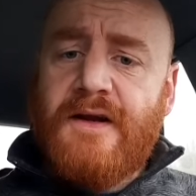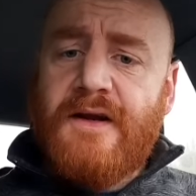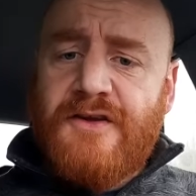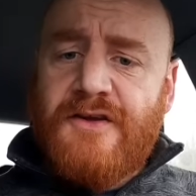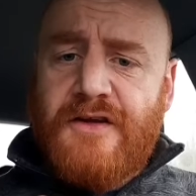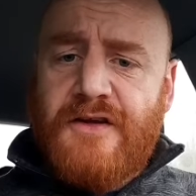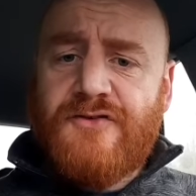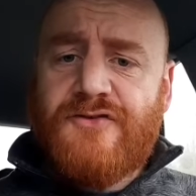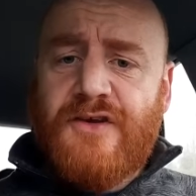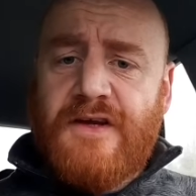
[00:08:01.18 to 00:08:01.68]
you're
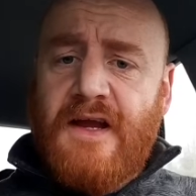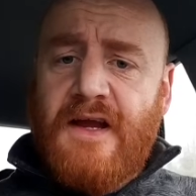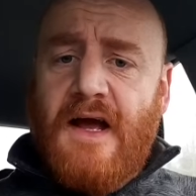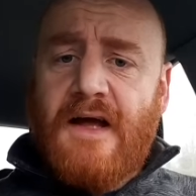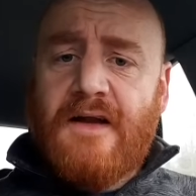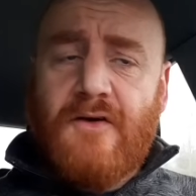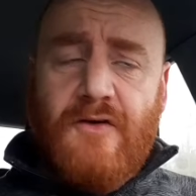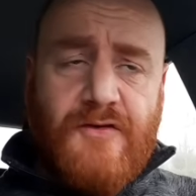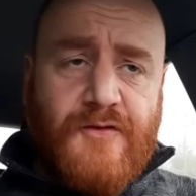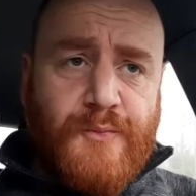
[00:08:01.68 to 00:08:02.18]
in the
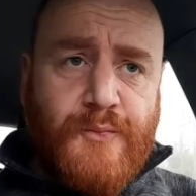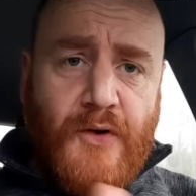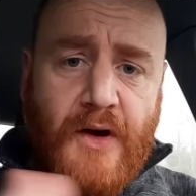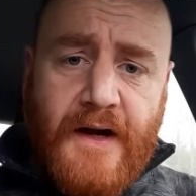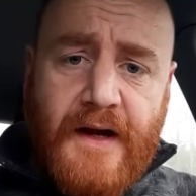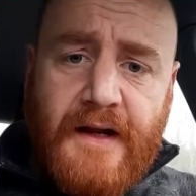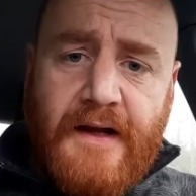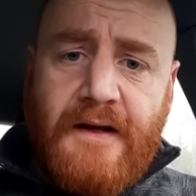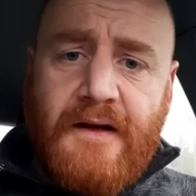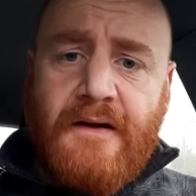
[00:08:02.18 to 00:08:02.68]
jihad or
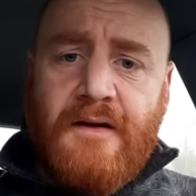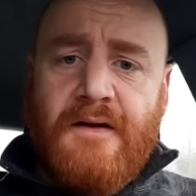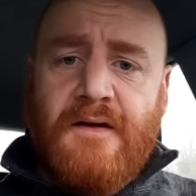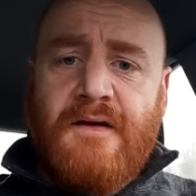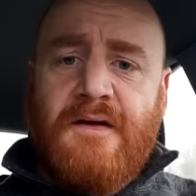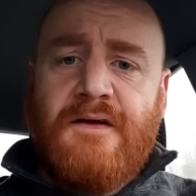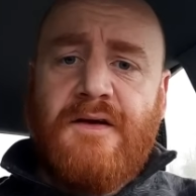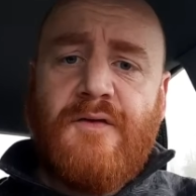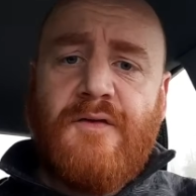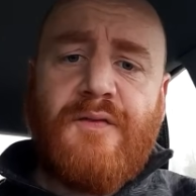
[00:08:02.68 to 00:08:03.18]
spreading
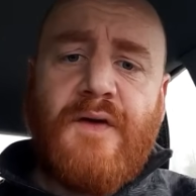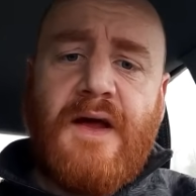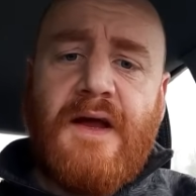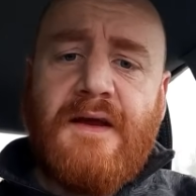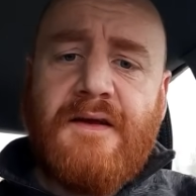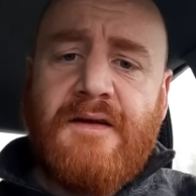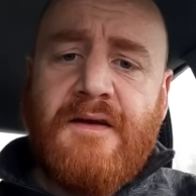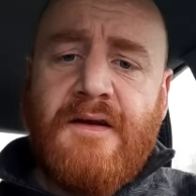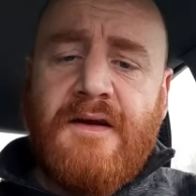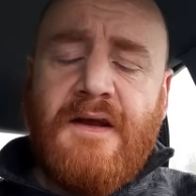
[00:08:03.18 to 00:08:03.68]
the
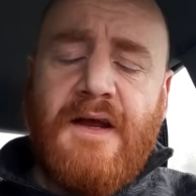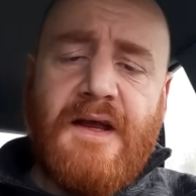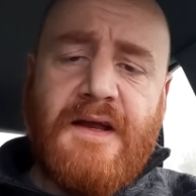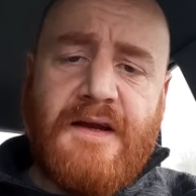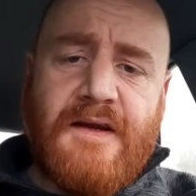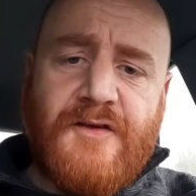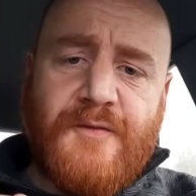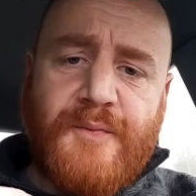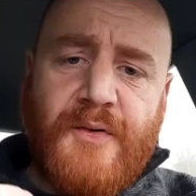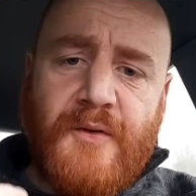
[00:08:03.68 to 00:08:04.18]
faith,
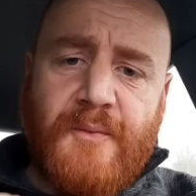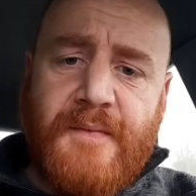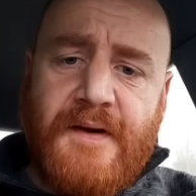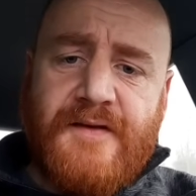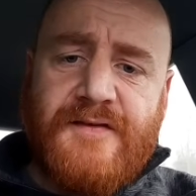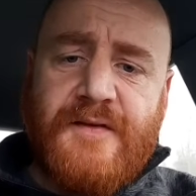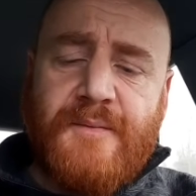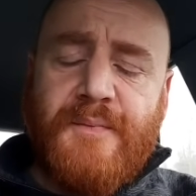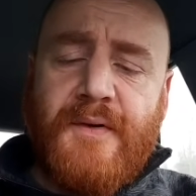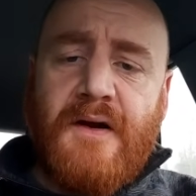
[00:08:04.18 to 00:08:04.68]
it is
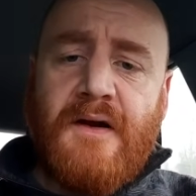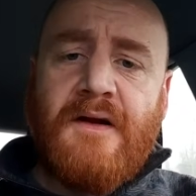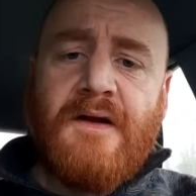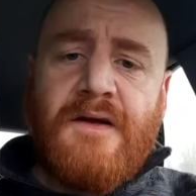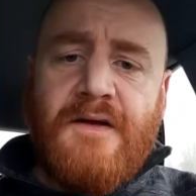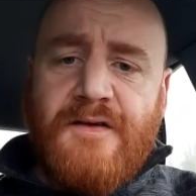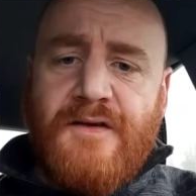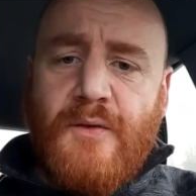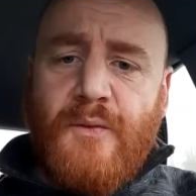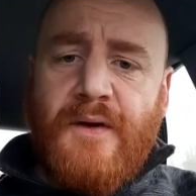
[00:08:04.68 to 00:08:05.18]

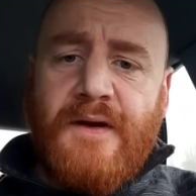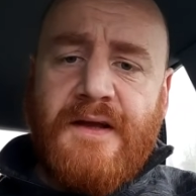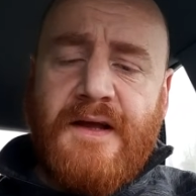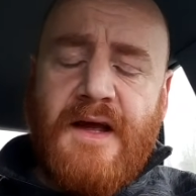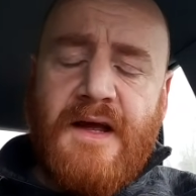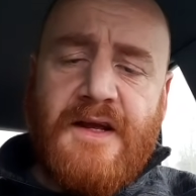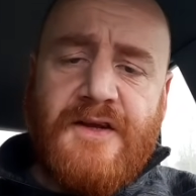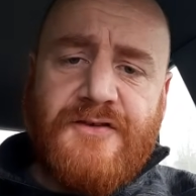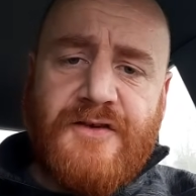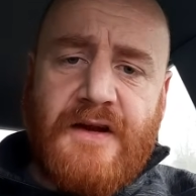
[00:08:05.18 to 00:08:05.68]
permissible to
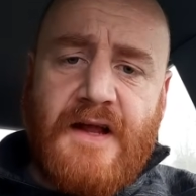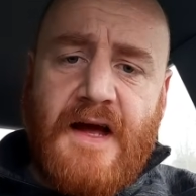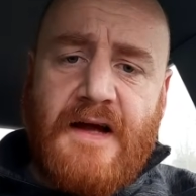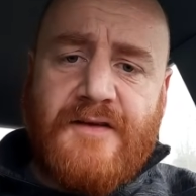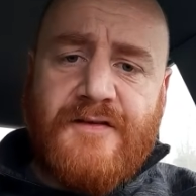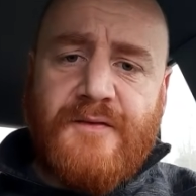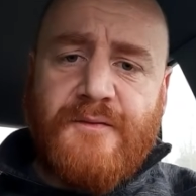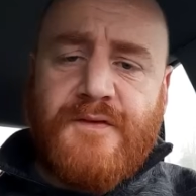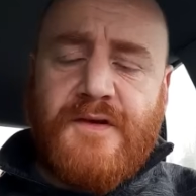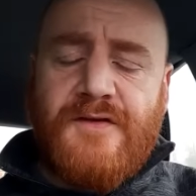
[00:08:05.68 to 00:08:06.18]
engage in
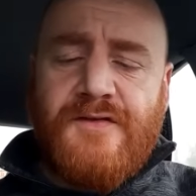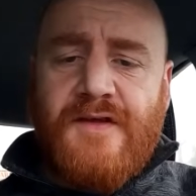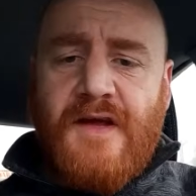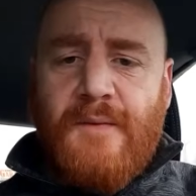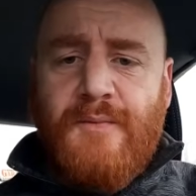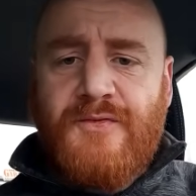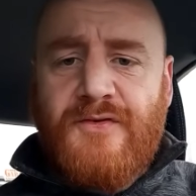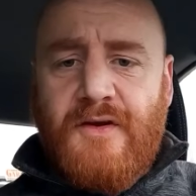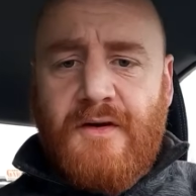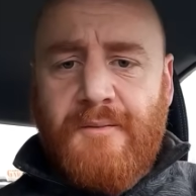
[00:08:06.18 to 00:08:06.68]
acts of
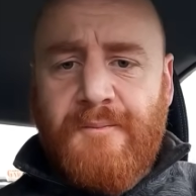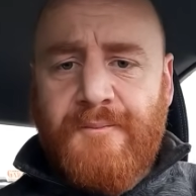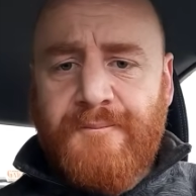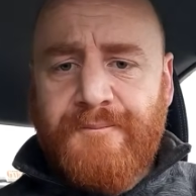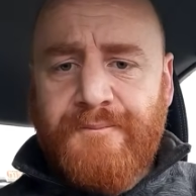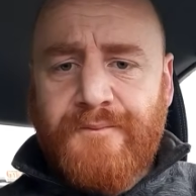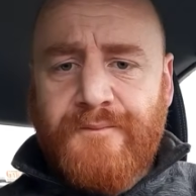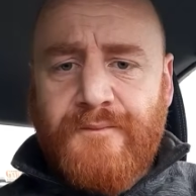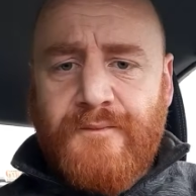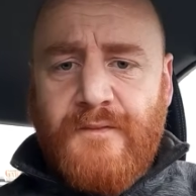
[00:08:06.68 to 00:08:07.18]
deception
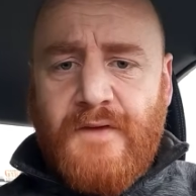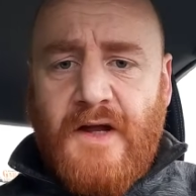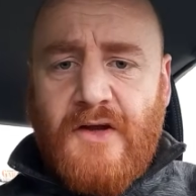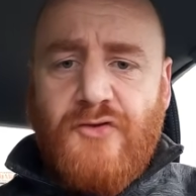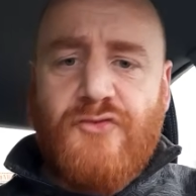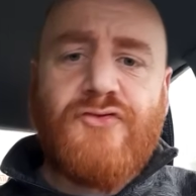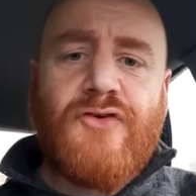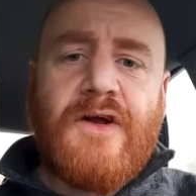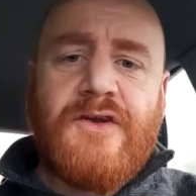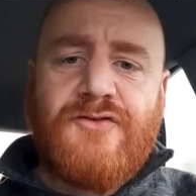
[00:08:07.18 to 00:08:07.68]

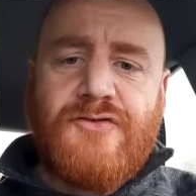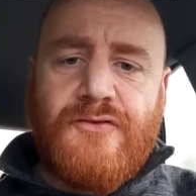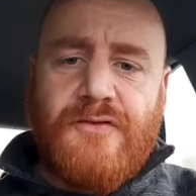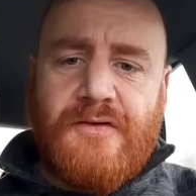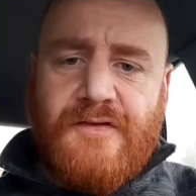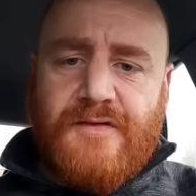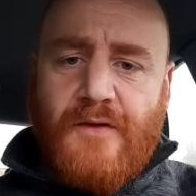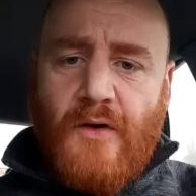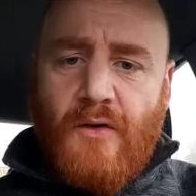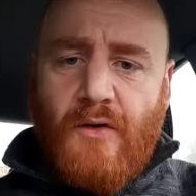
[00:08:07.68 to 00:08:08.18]
and
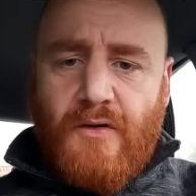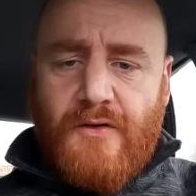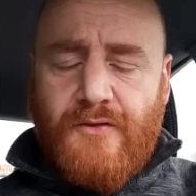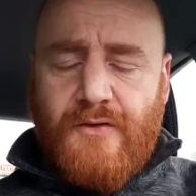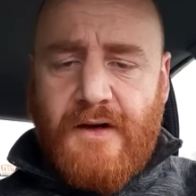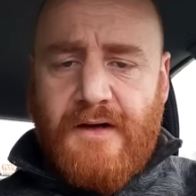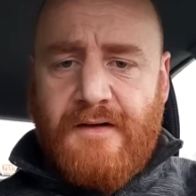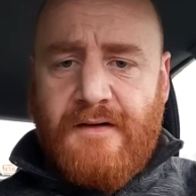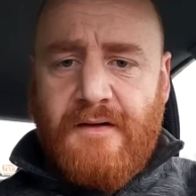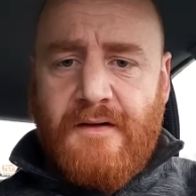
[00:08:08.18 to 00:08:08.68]
treacherous
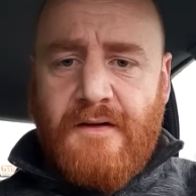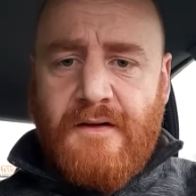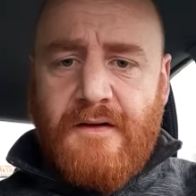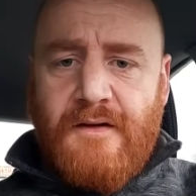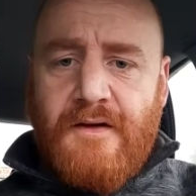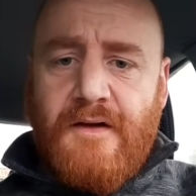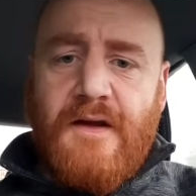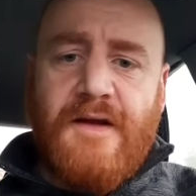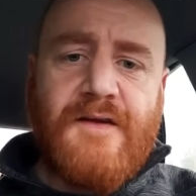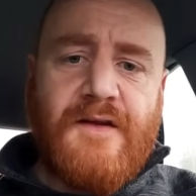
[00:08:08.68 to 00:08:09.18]
talk, right?
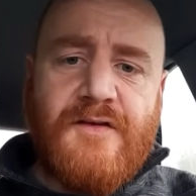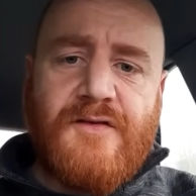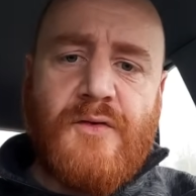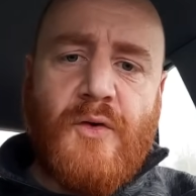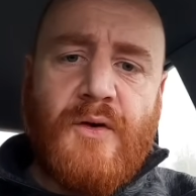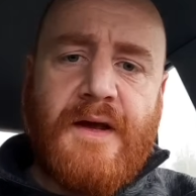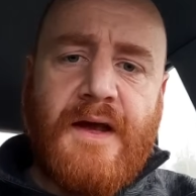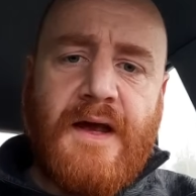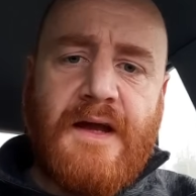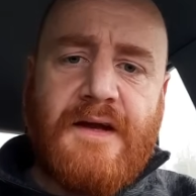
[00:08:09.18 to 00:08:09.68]
It
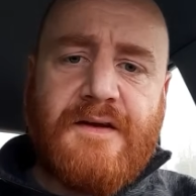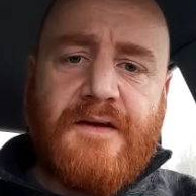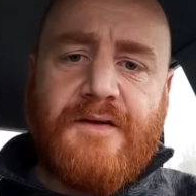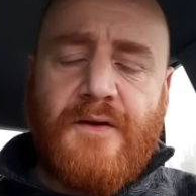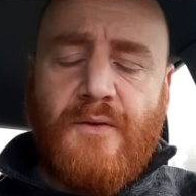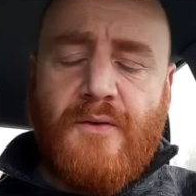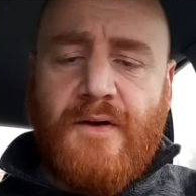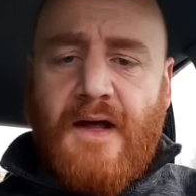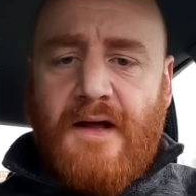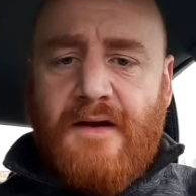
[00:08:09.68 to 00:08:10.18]
is okay
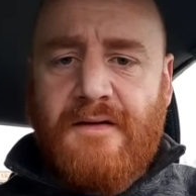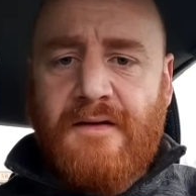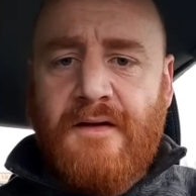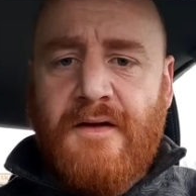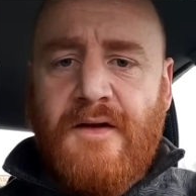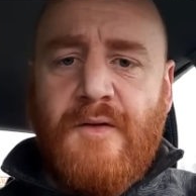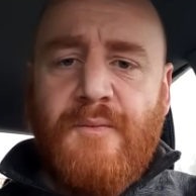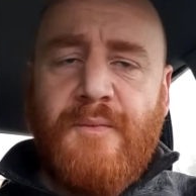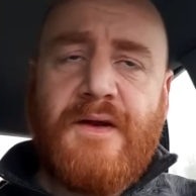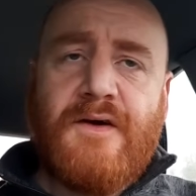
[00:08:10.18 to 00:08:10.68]
to do that
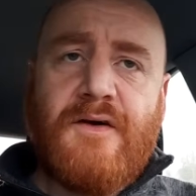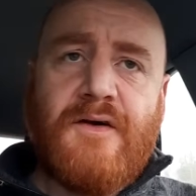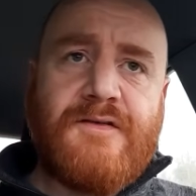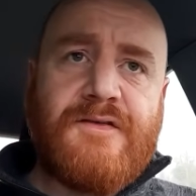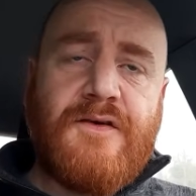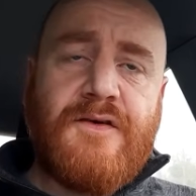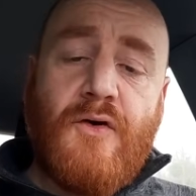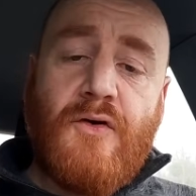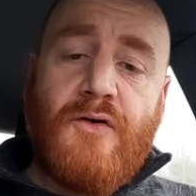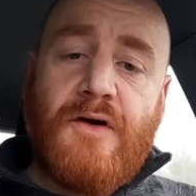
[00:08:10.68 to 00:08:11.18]

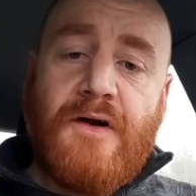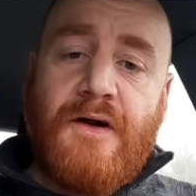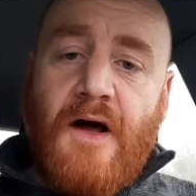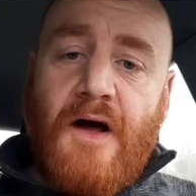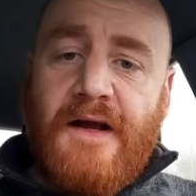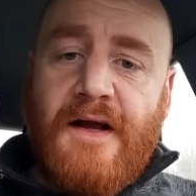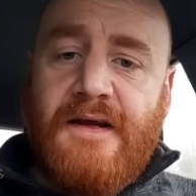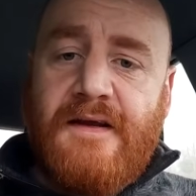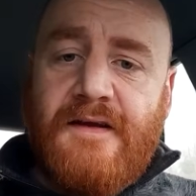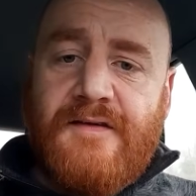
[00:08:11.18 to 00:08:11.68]
because your
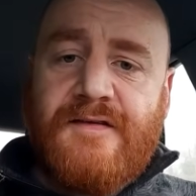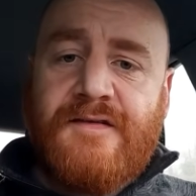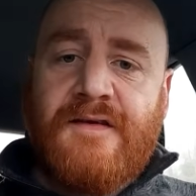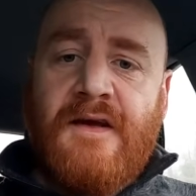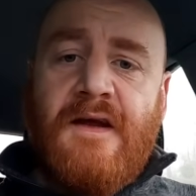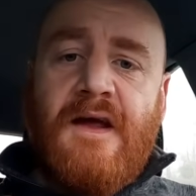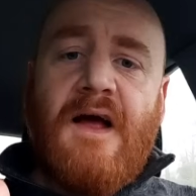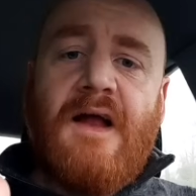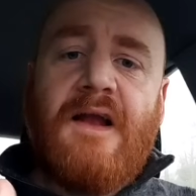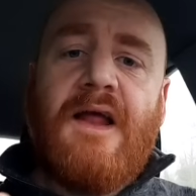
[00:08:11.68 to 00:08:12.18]

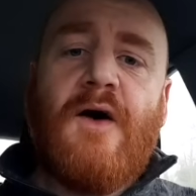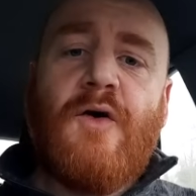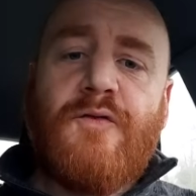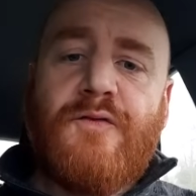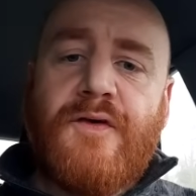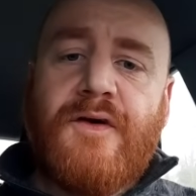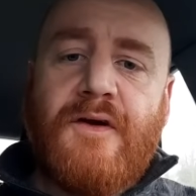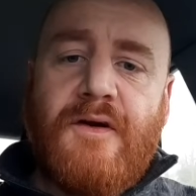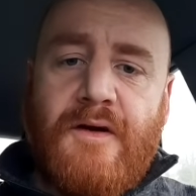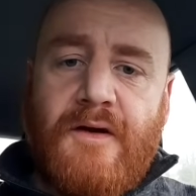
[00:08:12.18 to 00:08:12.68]
lies
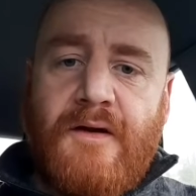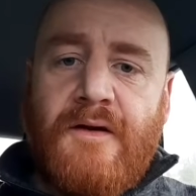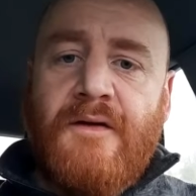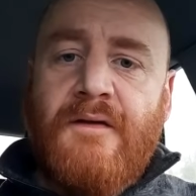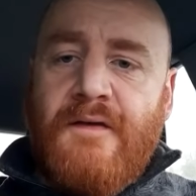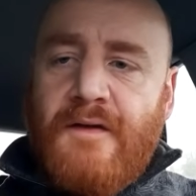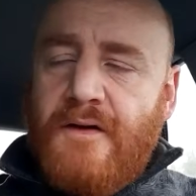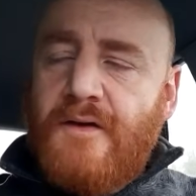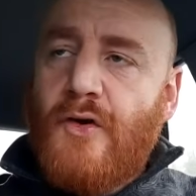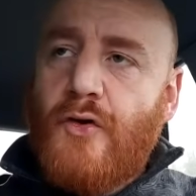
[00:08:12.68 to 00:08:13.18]
allow for
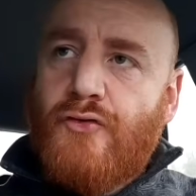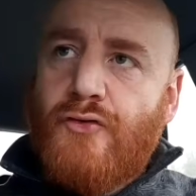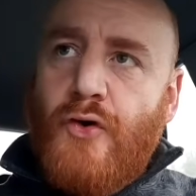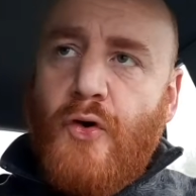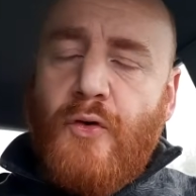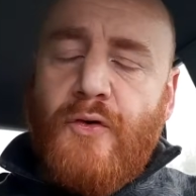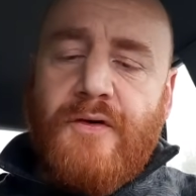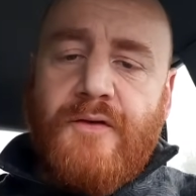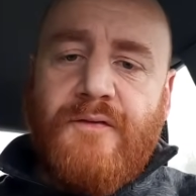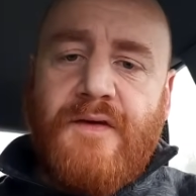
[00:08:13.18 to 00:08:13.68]
the
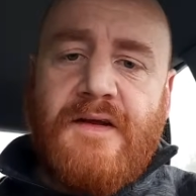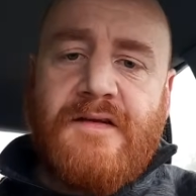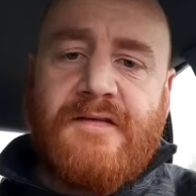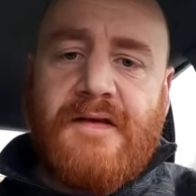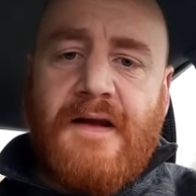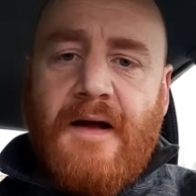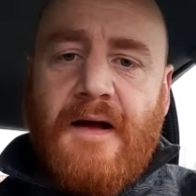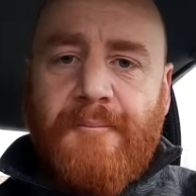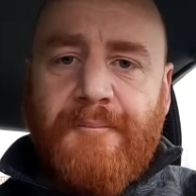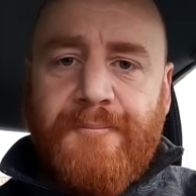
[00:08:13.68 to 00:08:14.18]
growth of
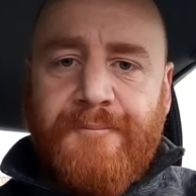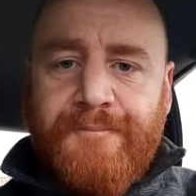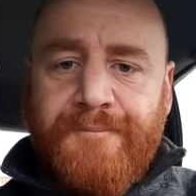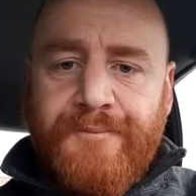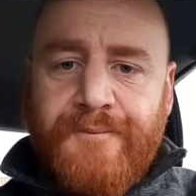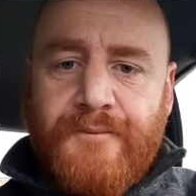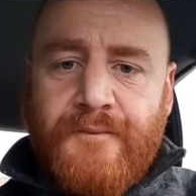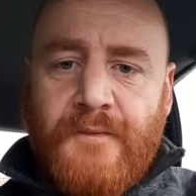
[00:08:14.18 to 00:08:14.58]
Islam.